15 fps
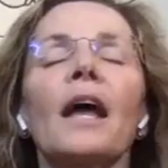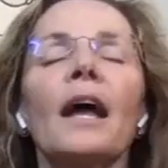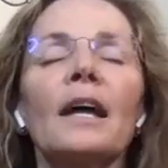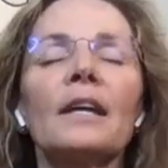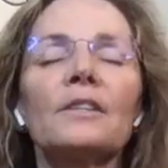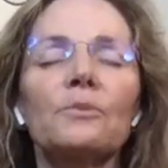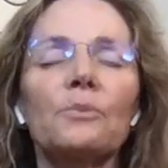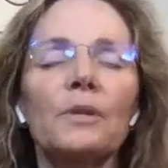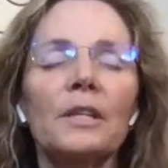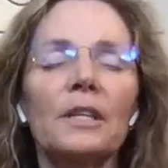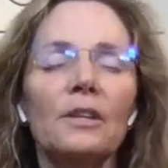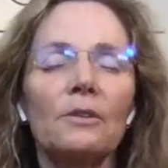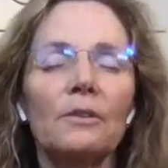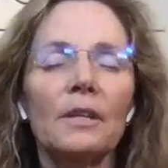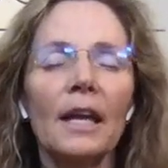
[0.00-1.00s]
and we
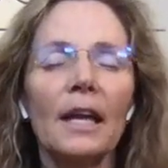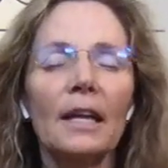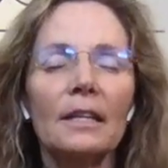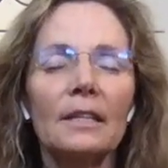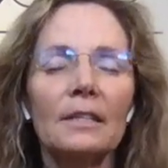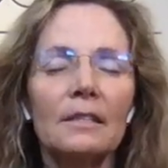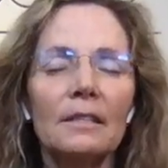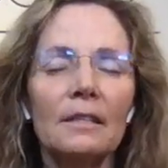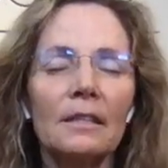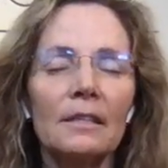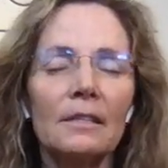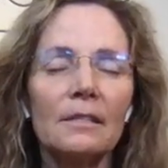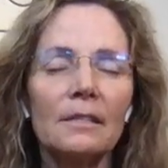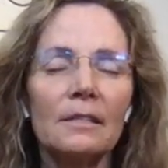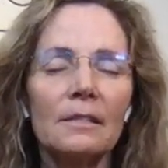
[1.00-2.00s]
create
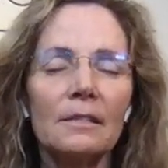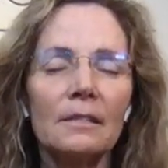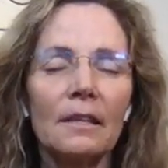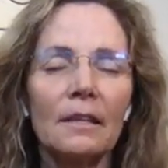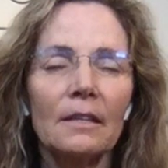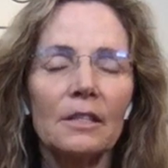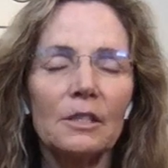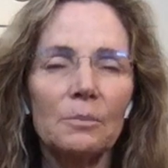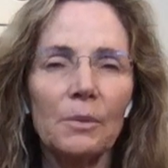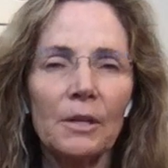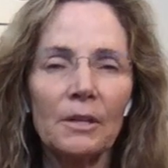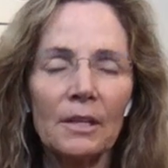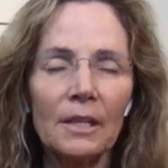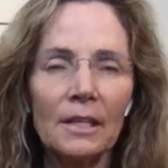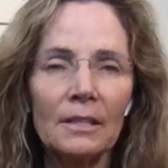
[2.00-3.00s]
this
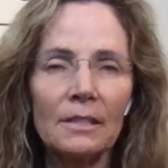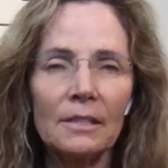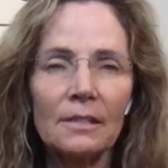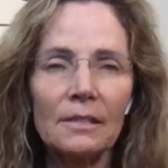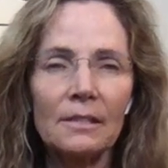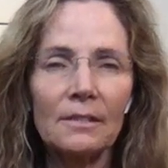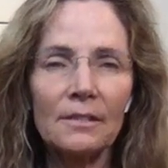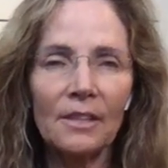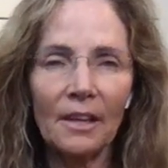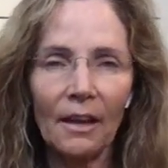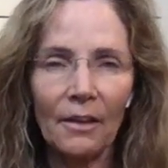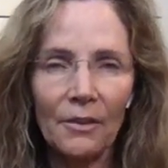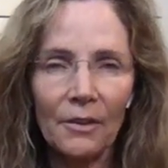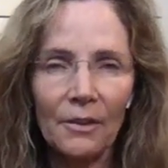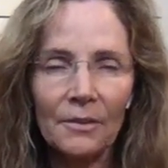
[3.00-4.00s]
experience together.